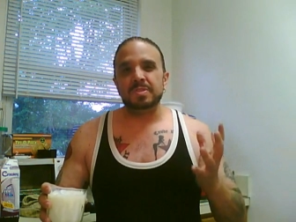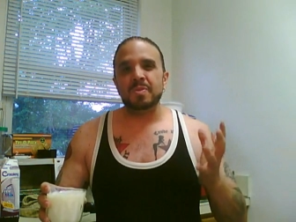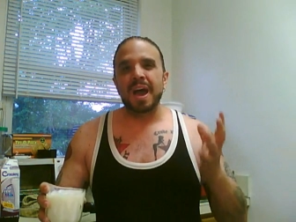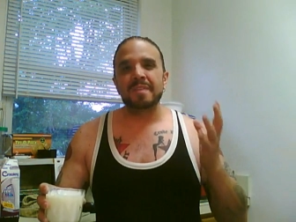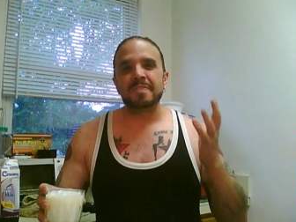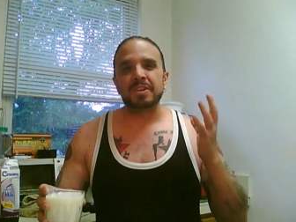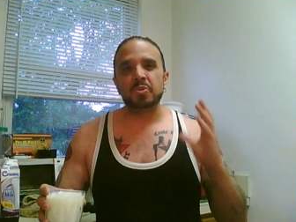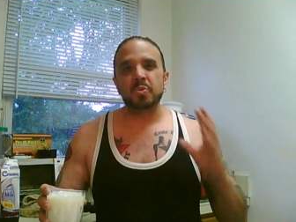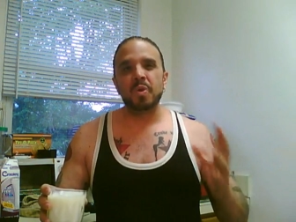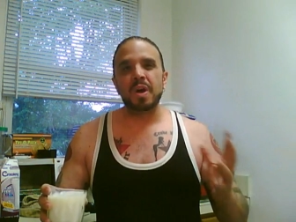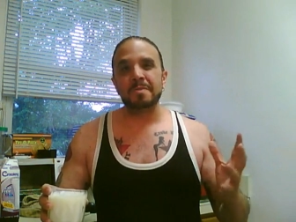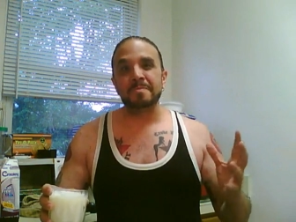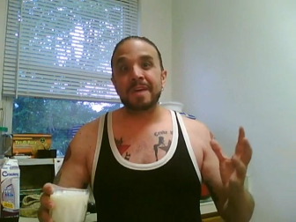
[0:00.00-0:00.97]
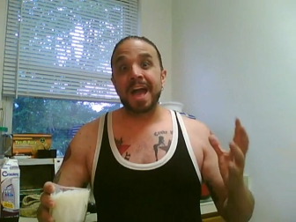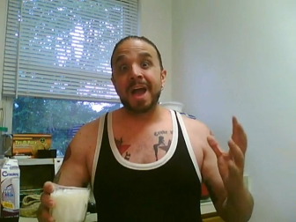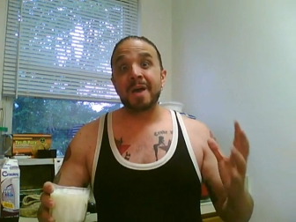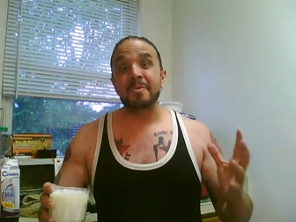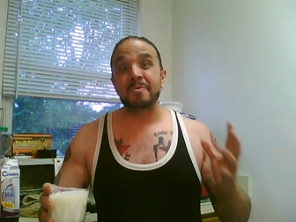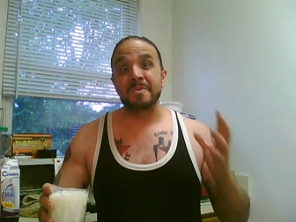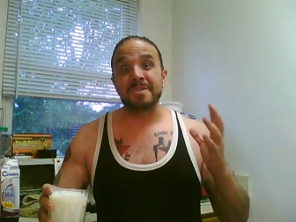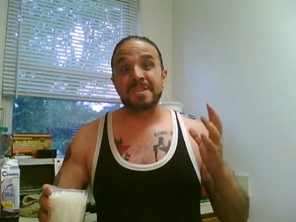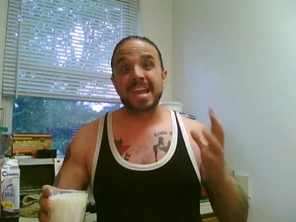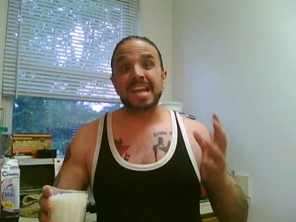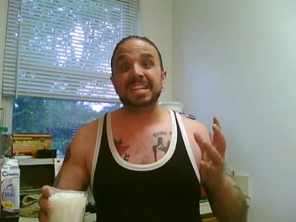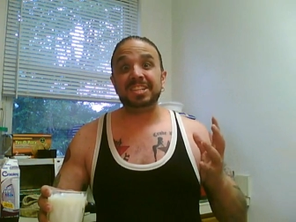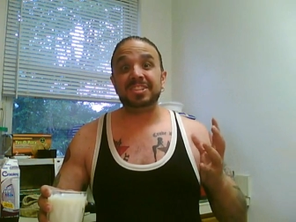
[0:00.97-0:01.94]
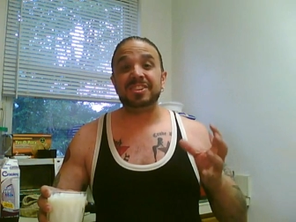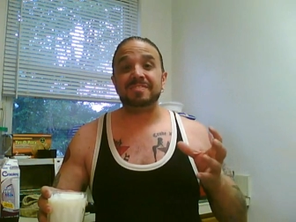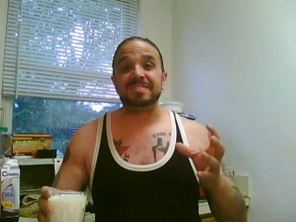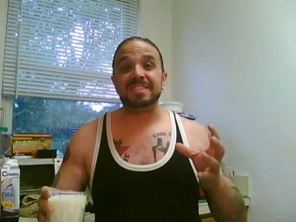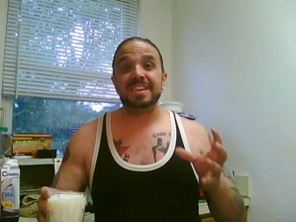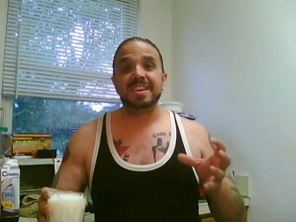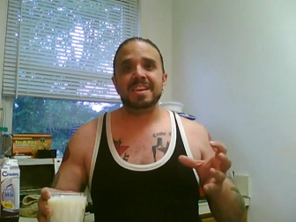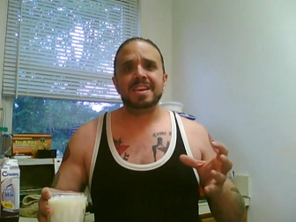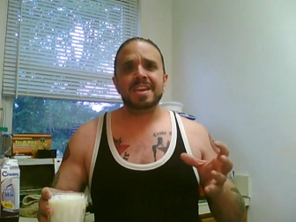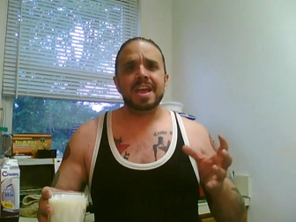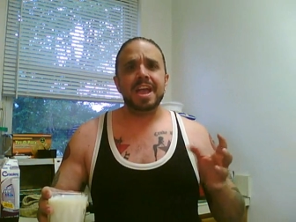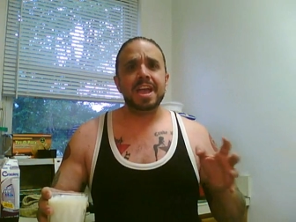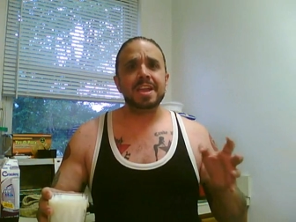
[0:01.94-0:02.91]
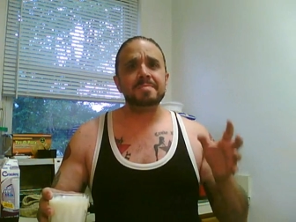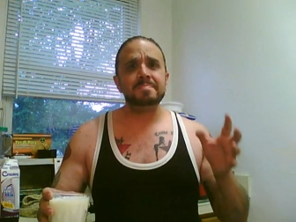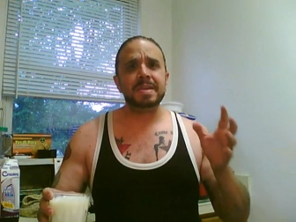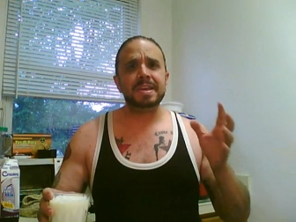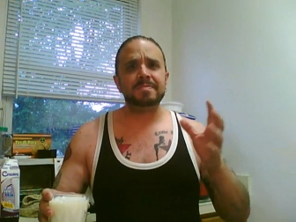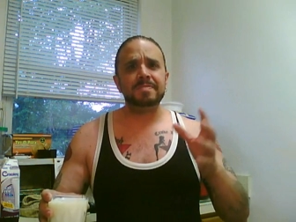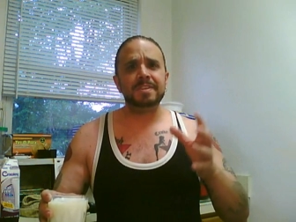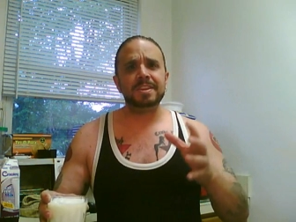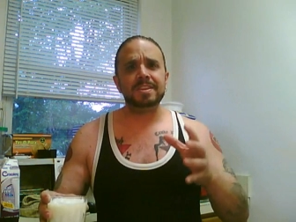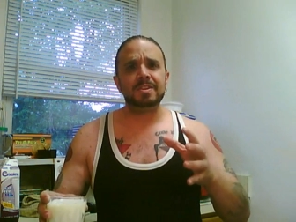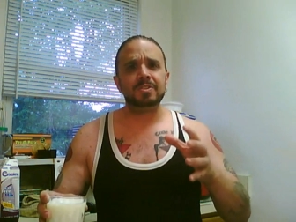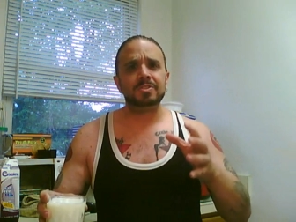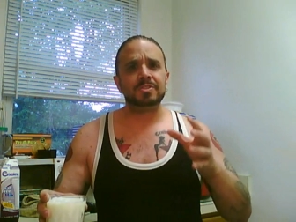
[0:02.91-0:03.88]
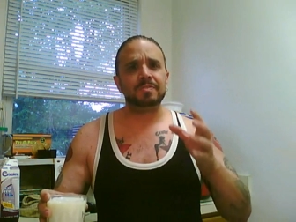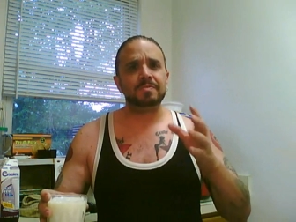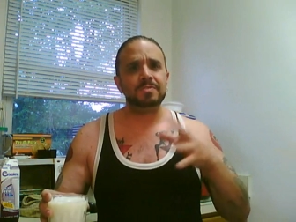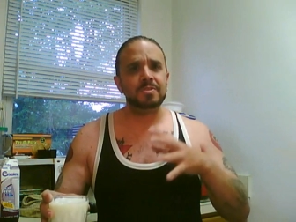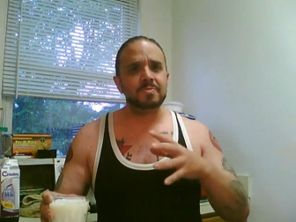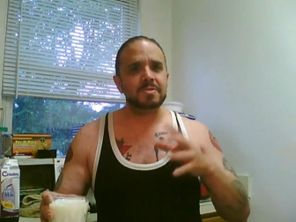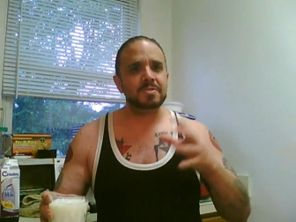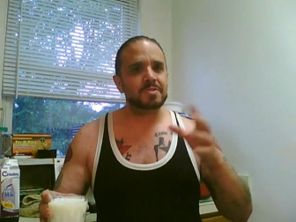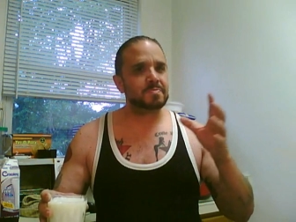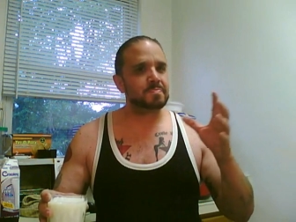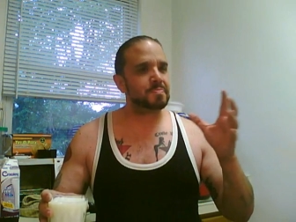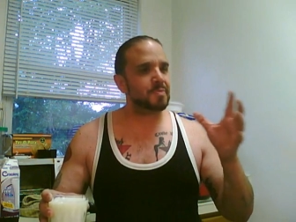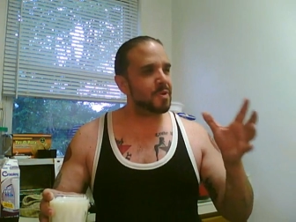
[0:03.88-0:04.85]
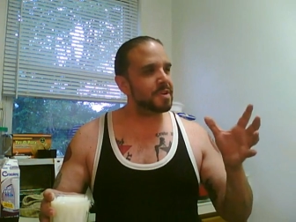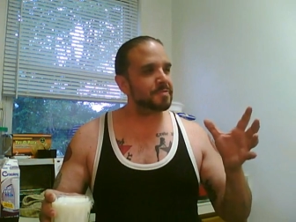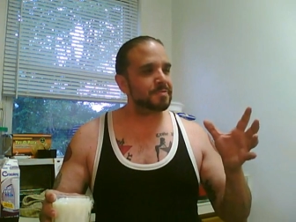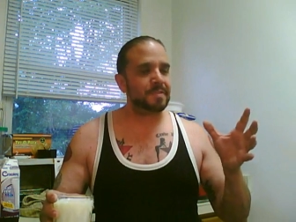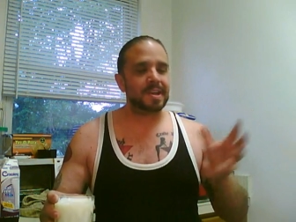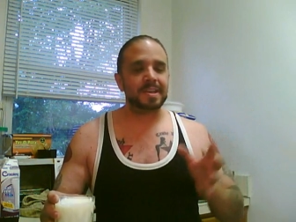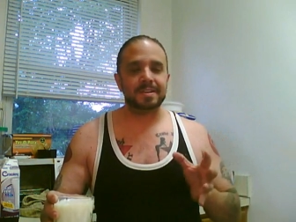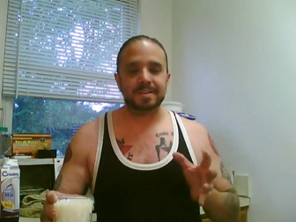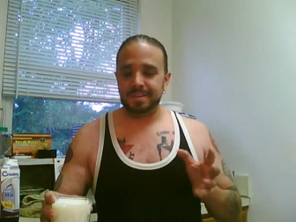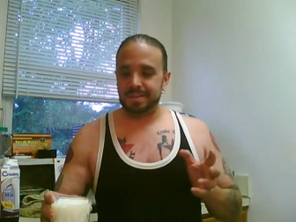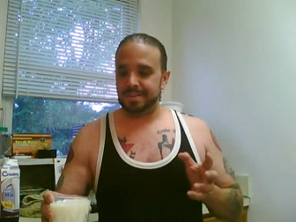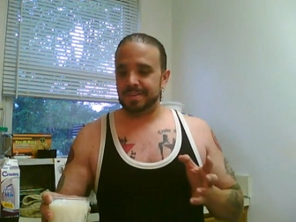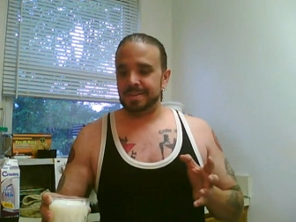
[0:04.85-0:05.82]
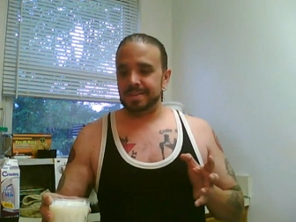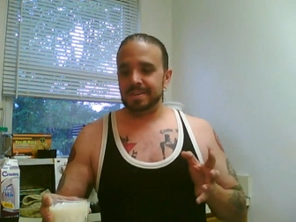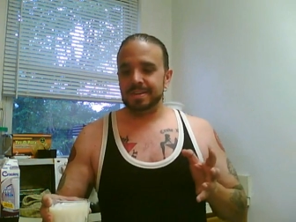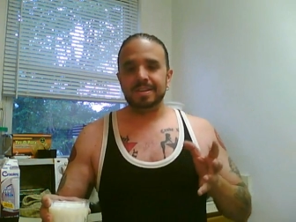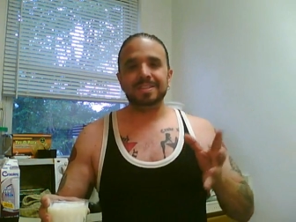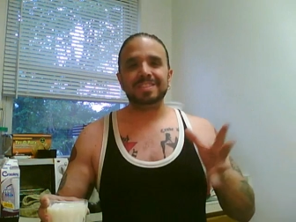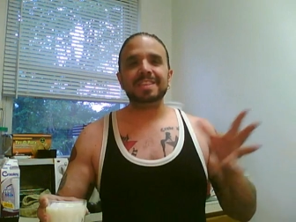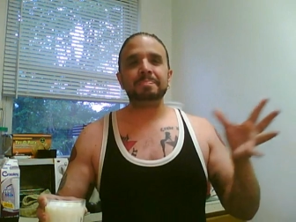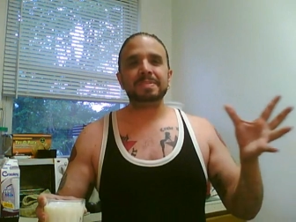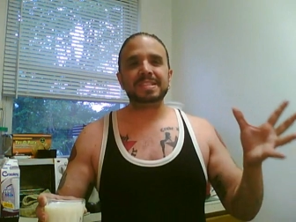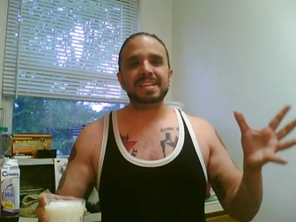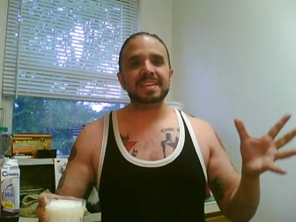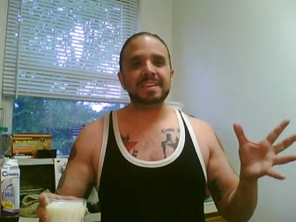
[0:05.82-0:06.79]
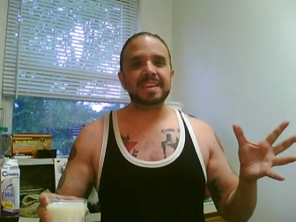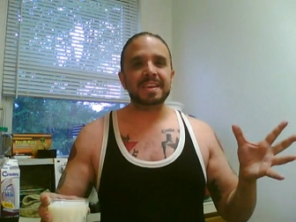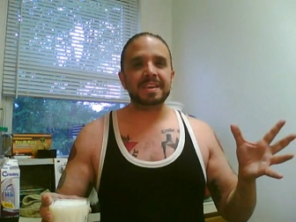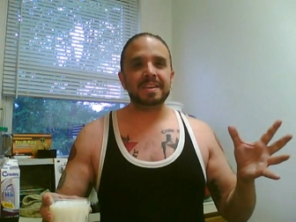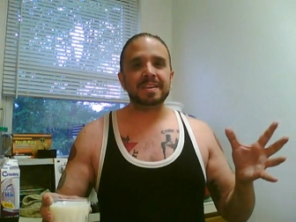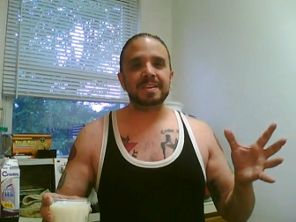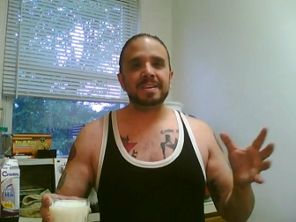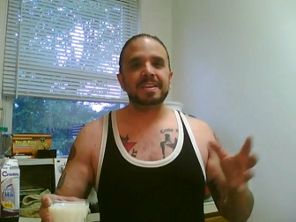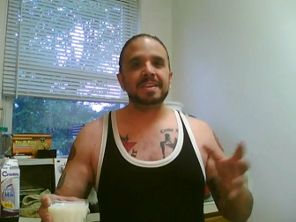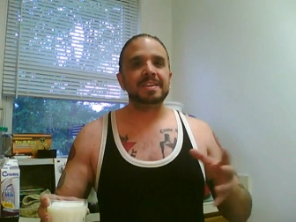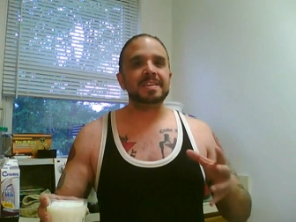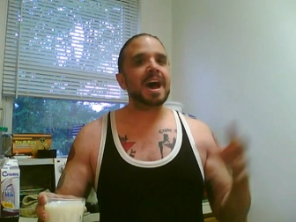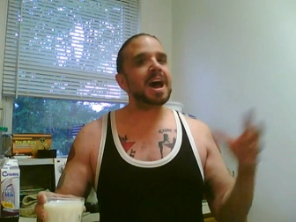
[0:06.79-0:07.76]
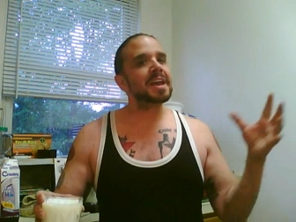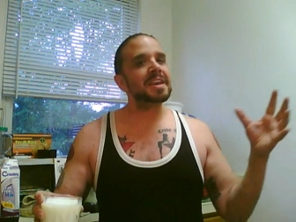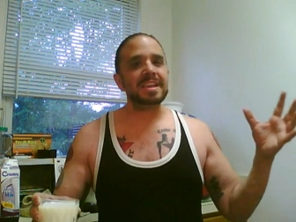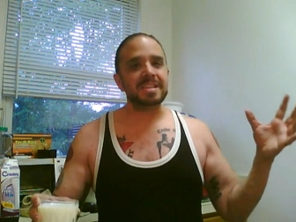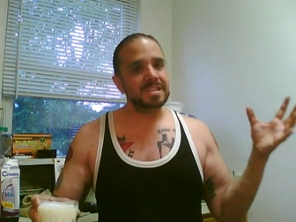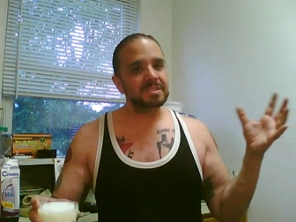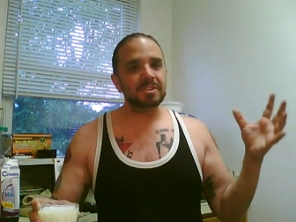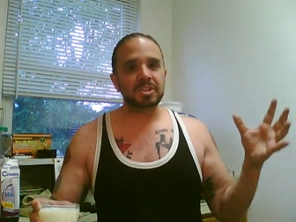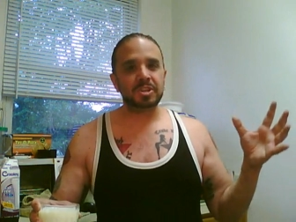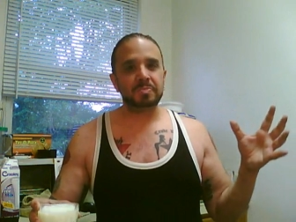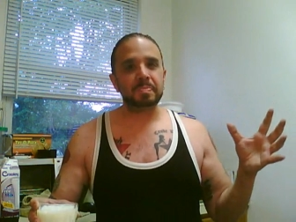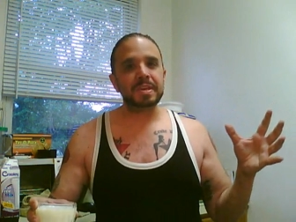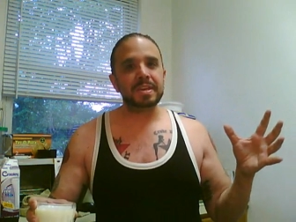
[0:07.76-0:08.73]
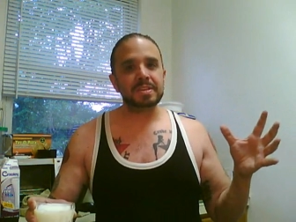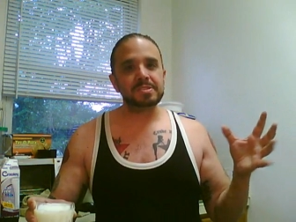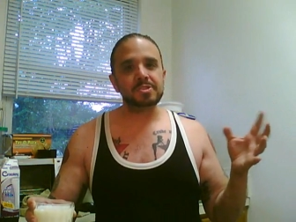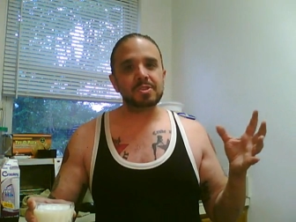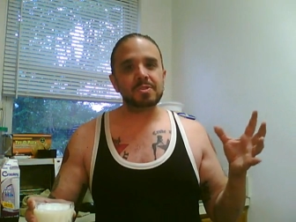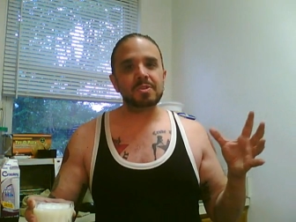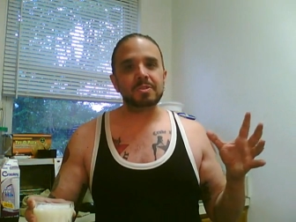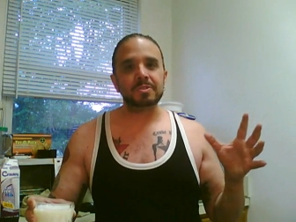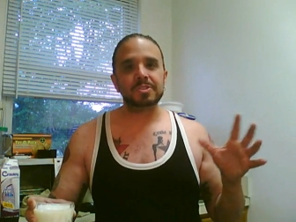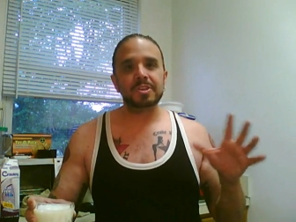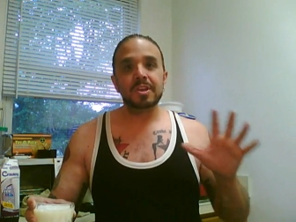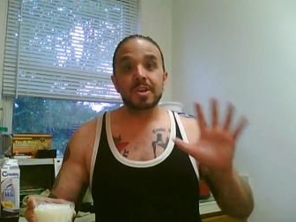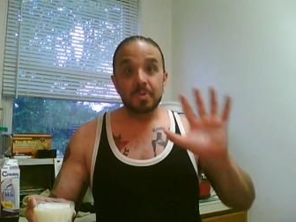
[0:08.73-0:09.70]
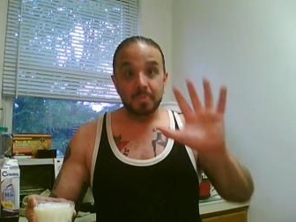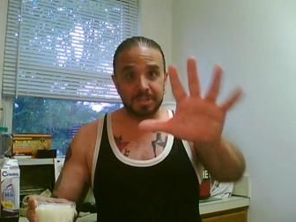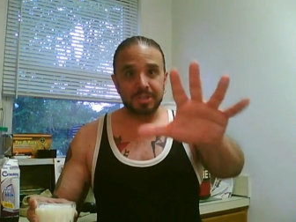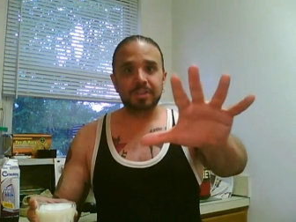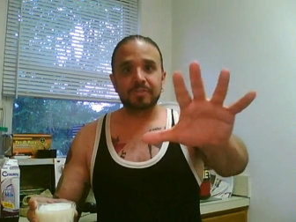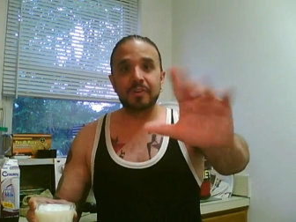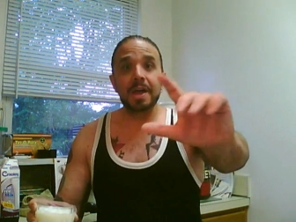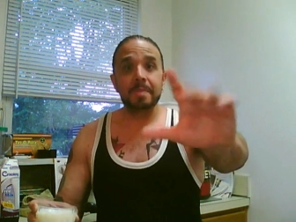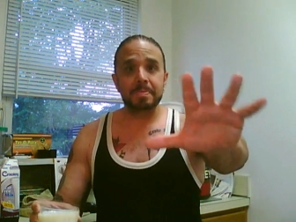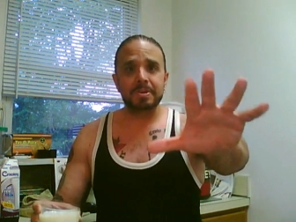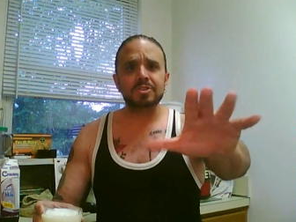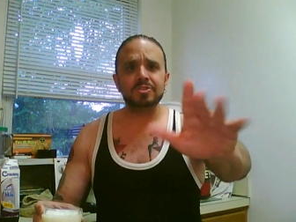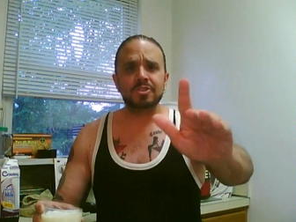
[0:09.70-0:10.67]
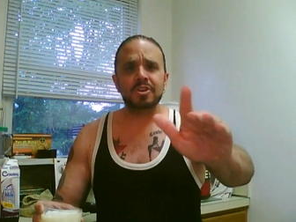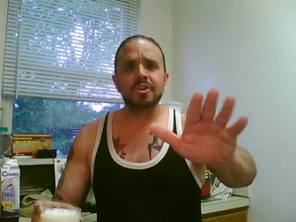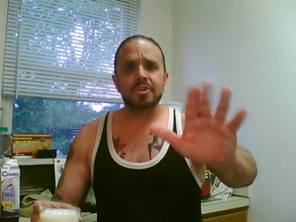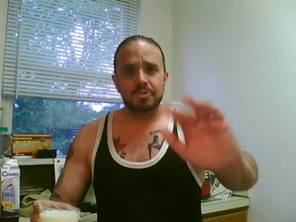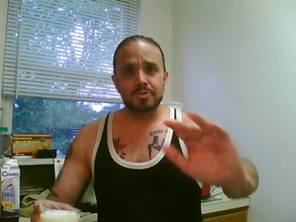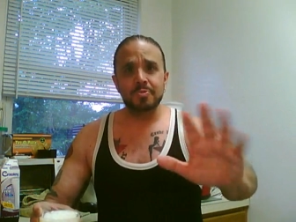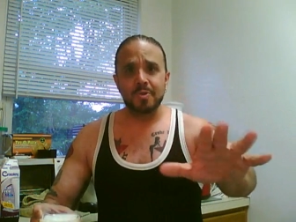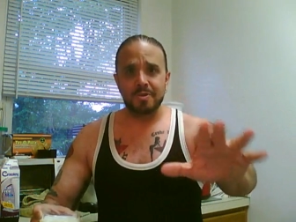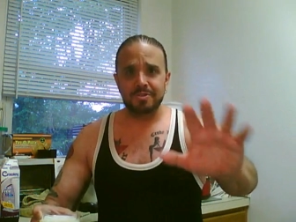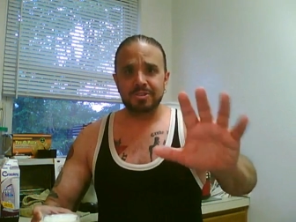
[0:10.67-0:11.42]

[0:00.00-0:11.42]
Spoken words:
you have a 12-hour night shift. And you make videos of you and your boyfriend lip-syncing non-English-speaking songs. Which is fine, because you